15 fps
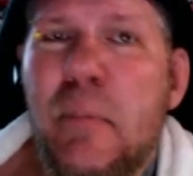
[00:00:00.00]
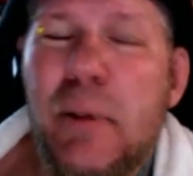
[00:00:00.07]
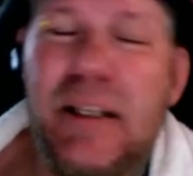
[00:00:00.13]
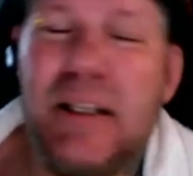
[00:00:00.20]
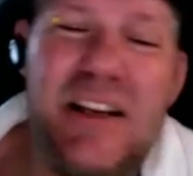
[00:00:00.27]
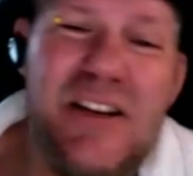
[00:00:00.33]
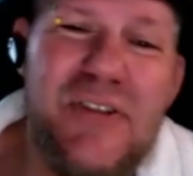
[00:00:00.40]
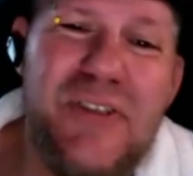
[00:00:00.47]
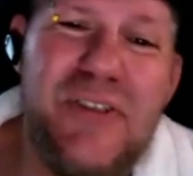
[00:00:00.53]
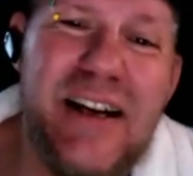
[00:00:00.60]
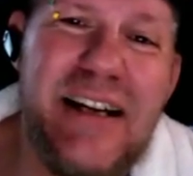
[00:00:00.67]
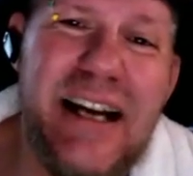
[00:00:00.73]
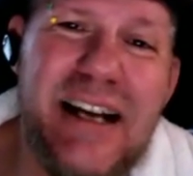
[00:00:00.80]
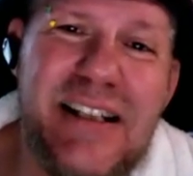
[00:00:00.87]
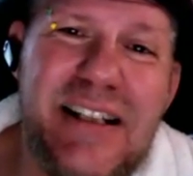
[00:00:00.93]
then you
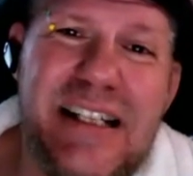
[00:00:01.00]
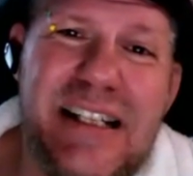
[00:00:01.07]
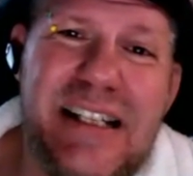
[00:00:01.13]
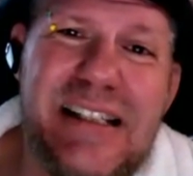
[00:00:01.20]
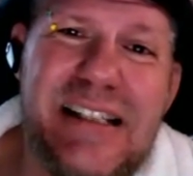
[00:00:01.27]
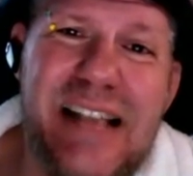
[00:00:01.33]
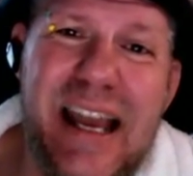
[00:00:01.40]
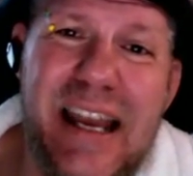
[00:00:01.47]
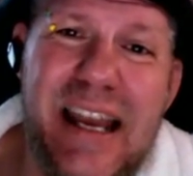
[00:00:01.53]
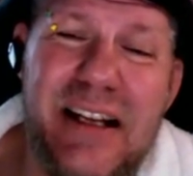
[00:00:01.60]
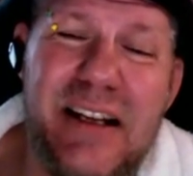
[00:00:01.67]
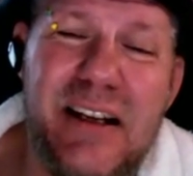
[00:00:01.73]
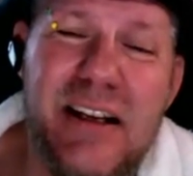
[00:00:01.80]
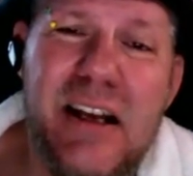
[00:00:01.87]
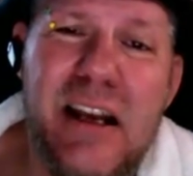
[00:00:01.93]
find out she's late,
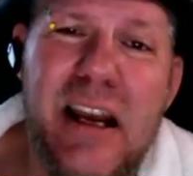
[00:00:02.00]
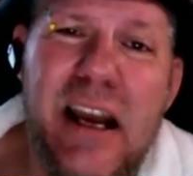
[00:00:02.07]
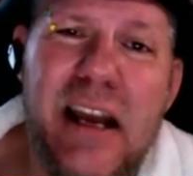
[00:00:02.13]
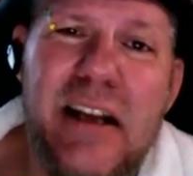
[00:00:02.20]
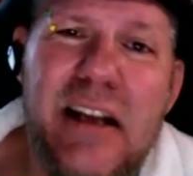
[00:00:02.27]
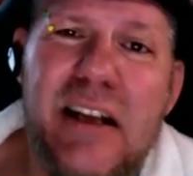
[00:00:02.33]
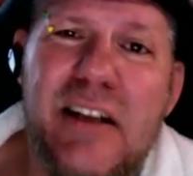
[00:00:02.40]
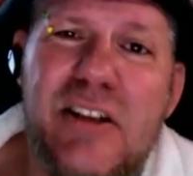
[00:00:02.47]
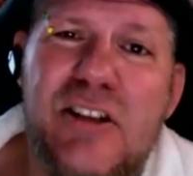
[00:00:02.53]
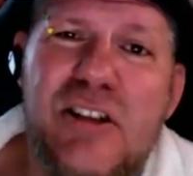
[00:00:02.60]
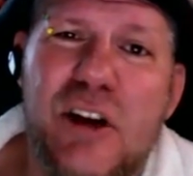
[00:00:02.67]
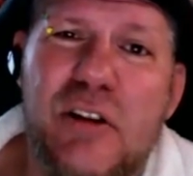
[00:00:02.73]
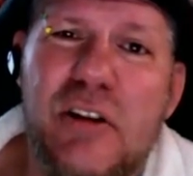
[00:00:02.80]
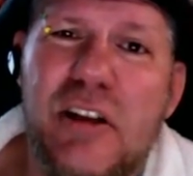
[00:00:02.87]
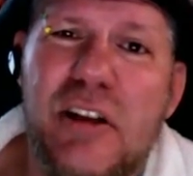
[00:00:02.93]
and then
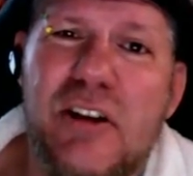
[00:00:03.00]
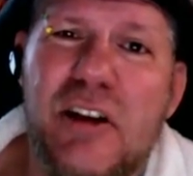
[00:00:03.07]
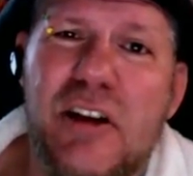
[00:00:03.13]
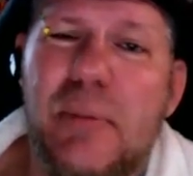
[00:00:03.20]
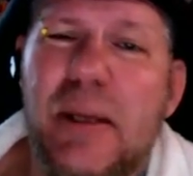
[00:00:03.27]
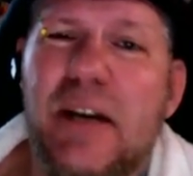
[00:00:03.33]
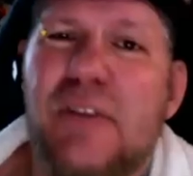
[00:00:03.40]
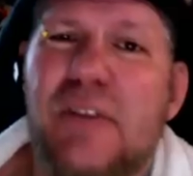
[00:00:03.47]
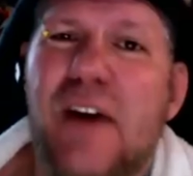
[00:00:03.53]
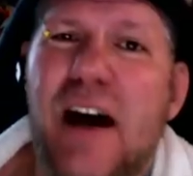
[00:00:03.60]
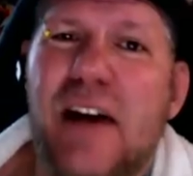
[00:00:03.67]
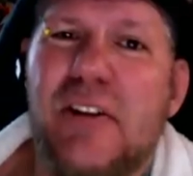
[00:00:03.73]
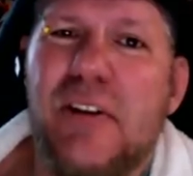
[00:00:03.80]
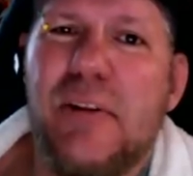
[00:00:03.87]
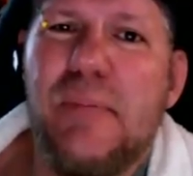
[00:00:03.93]
you're going to be a
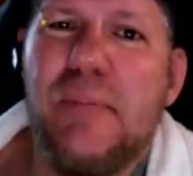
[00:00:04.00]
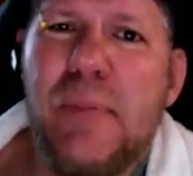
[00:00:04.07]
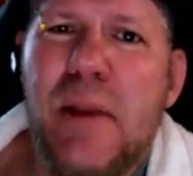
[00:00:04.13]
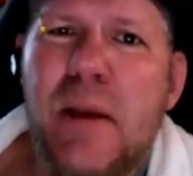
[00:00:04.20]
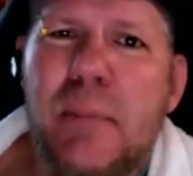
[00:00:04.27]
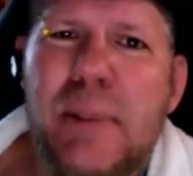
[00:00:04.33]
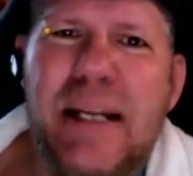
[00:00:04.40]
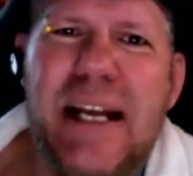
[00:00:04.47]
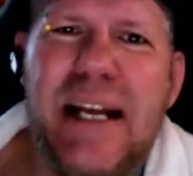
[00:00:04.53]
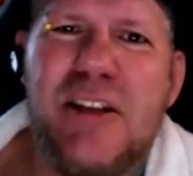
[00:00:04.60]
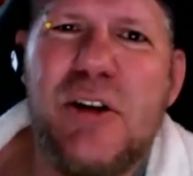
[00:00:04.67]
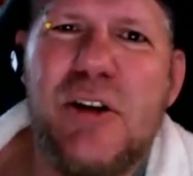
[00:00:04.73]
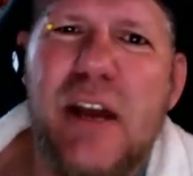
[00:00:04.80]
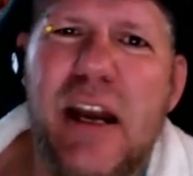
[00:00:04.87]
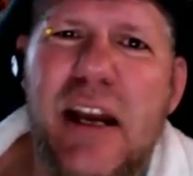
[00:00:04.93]
father, but that's
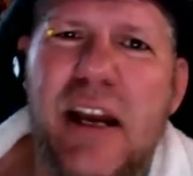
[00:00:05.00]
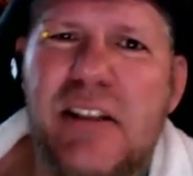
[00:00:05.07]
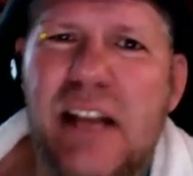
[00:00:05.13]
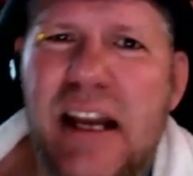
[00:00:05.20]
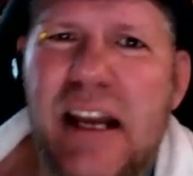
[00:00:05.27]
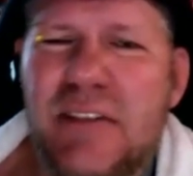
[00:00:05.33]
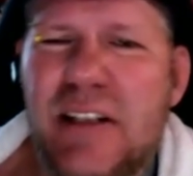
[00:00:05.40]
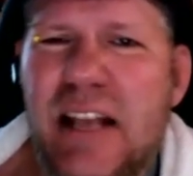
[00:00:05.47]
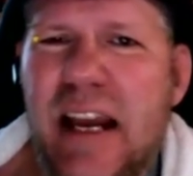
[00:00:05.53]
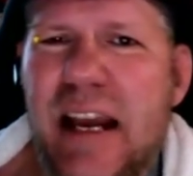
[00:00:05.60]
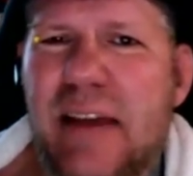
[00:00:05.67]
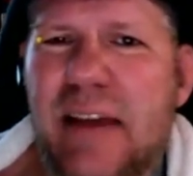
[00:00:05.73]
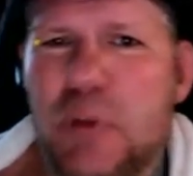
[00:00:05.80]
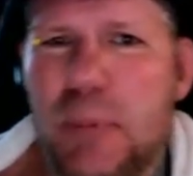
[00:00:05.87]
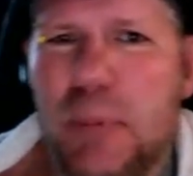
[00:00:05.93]
okay because they have the day
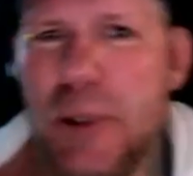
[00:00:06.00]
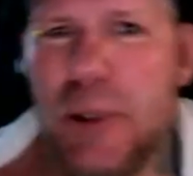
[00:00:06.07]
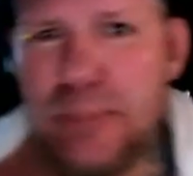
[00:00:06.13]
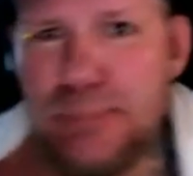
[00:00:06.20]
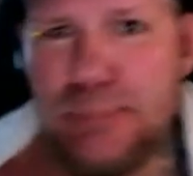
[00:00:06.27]
after pill.